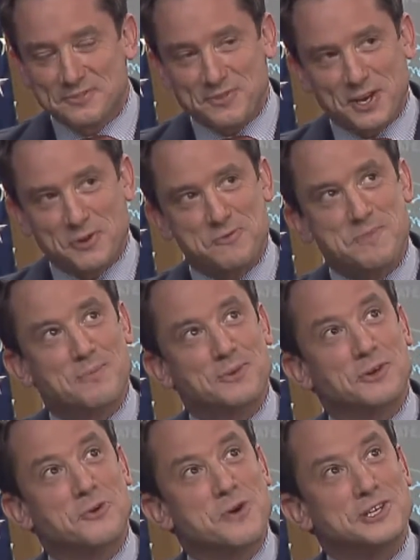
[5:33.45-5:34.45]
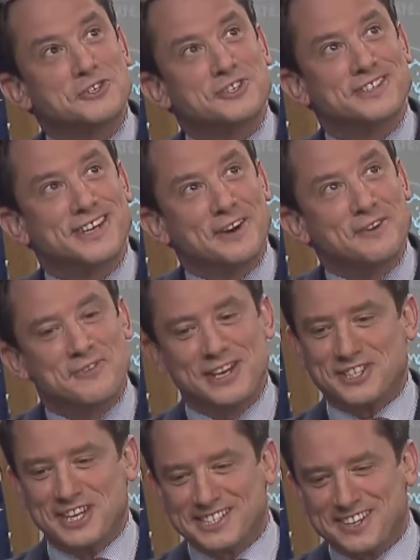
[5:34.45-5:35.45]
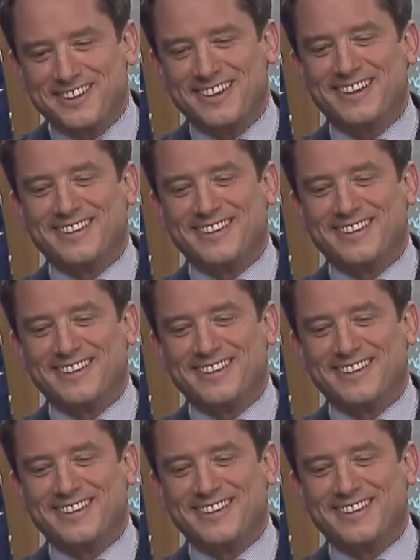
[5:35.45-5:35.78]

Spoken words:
If I can remember your question now, Francesca.